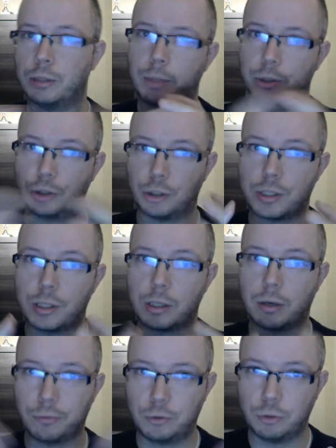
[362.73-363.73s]
but just enough
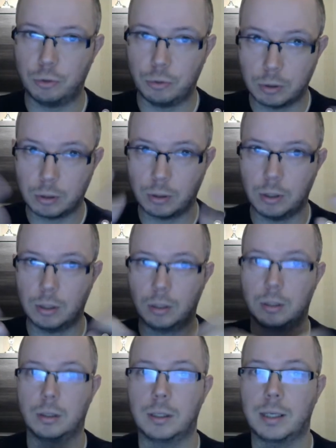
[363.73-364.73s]
to
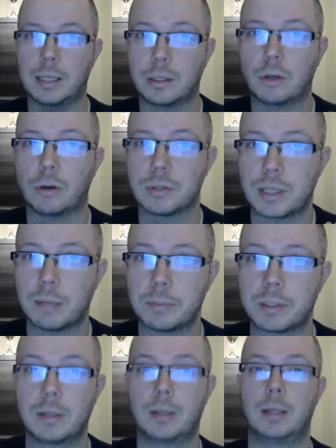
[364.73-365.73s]
get the concept.
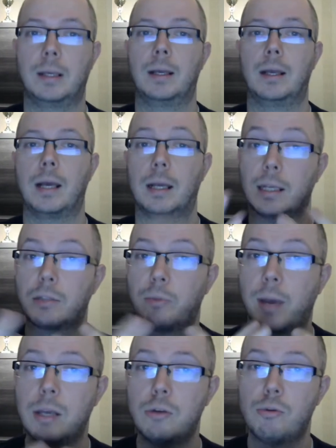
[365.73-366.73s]
And that
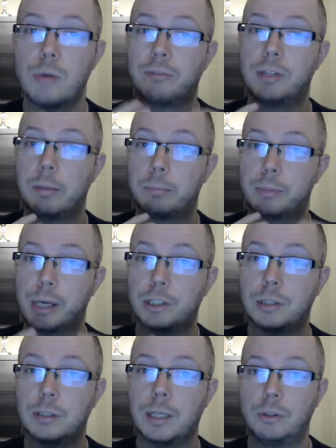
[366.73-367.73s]
way you have the
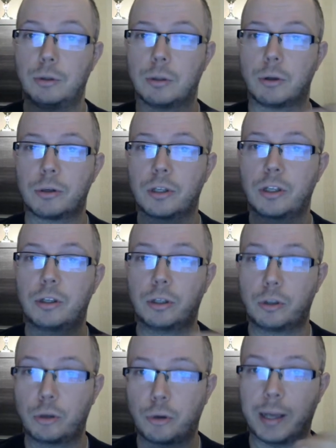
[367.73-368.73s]
impression that you learn
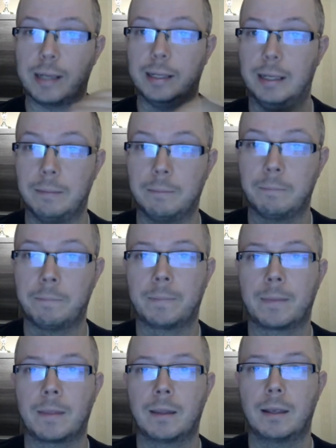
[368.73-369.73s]
quickly.
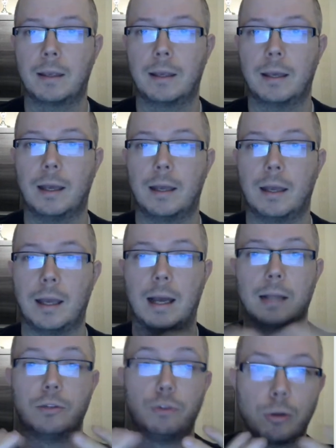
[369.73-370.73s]

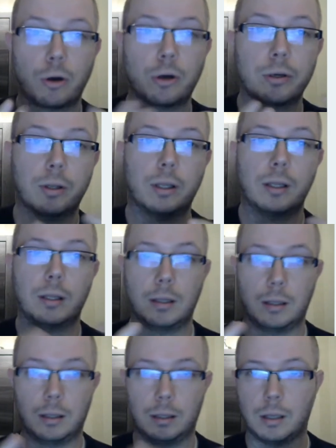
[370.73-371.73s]
And to learn
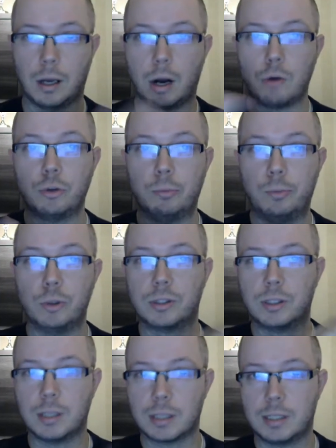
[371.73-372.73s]
how to put
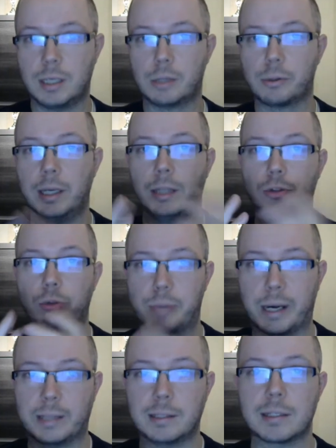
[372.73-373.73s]
this theory into
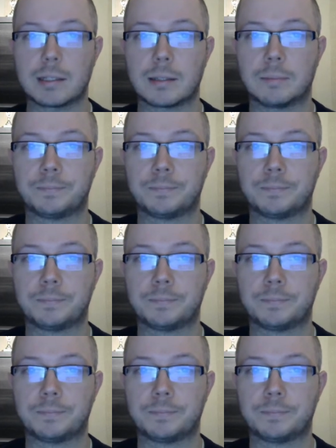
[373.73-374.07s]
practice,